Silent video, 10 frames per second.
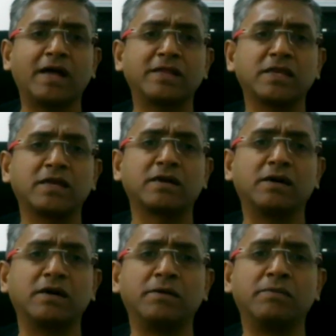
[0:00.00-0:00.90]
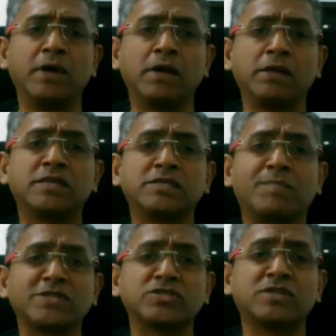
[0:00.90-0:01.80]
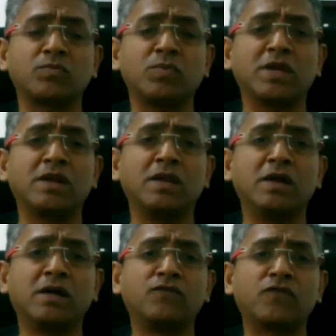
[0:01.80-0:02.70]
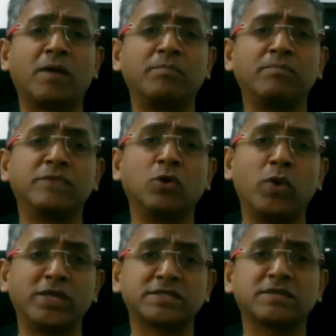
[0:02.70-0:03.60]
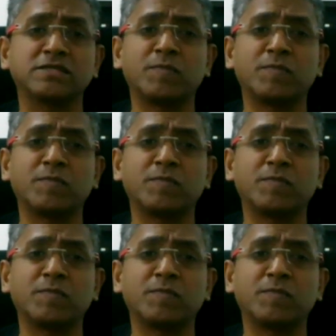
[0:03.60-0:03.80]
I think there's much that we can learn from the West,